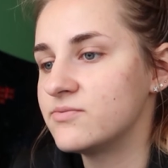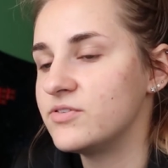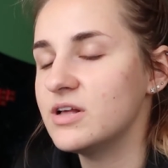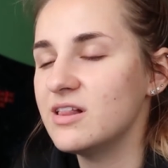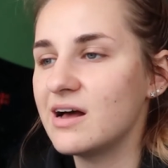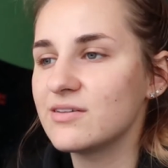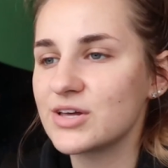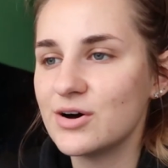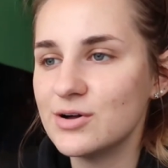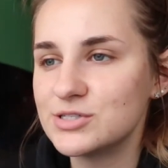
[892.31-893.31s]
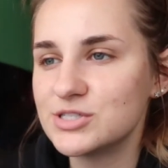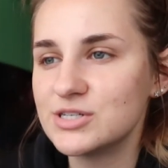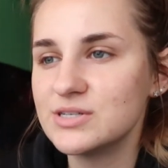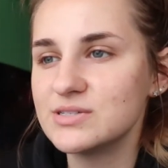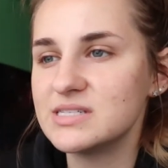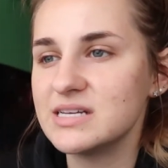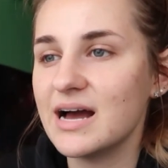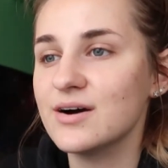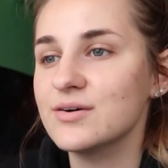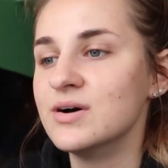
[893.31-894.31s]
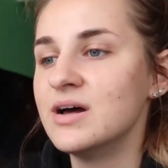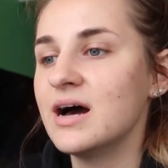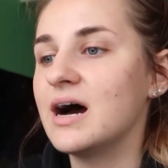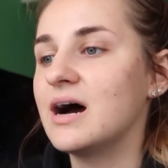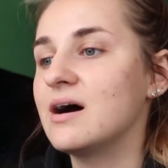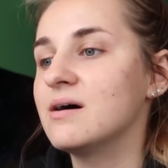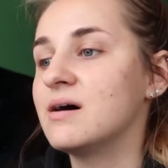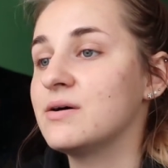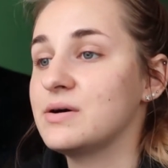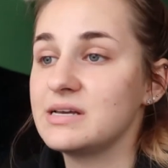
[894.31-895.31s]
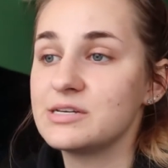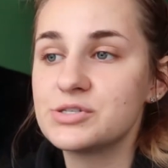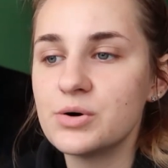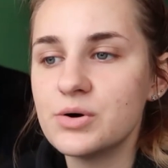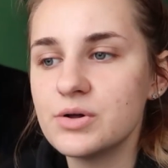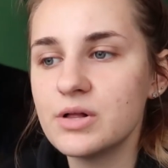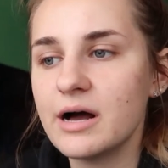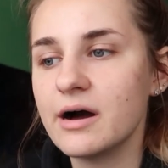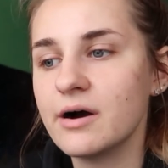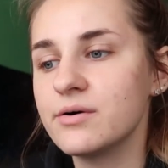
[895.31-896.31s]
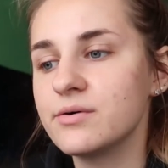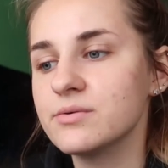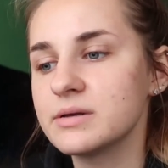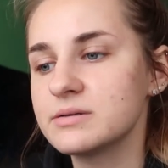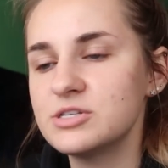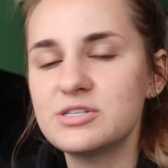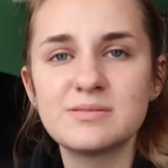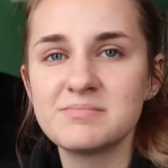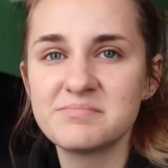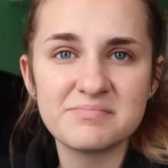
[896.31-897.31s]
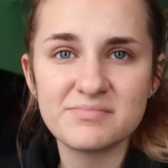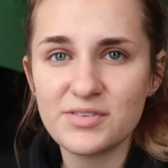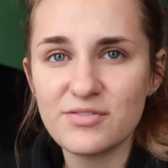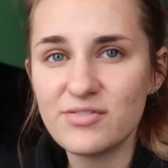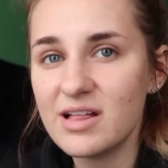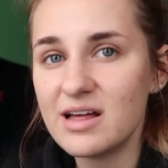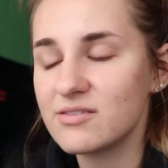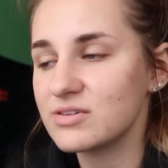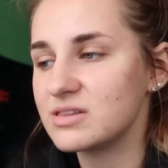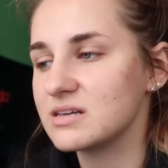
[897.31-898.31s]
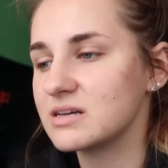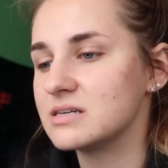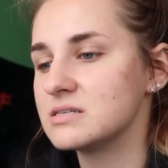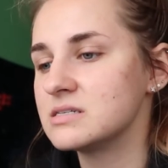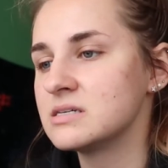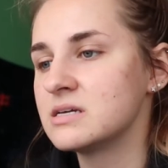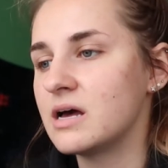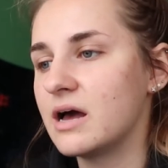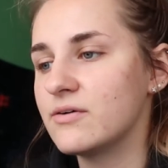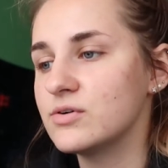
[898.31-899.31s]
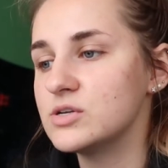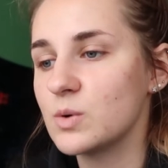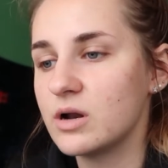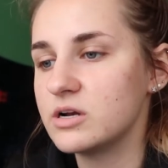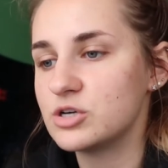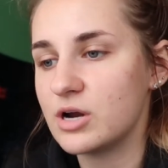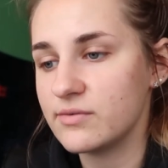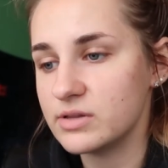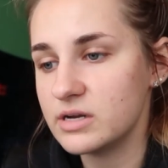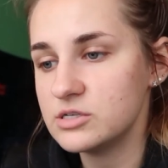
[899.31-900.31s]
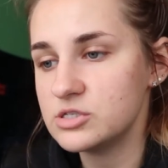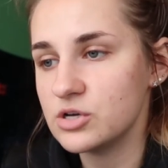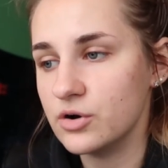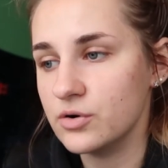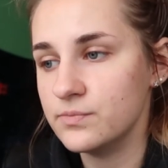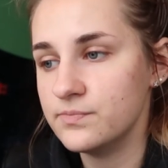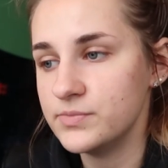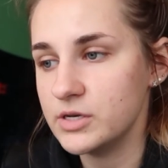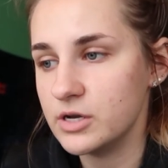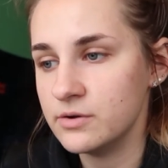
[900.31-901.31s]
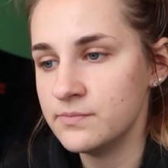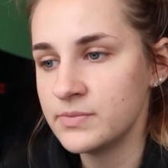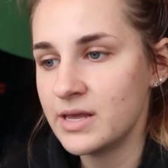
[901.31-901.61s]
feel out the culture, see how I like Seoul, how like just feel out everything. And I've always wanted to travel there, so you know.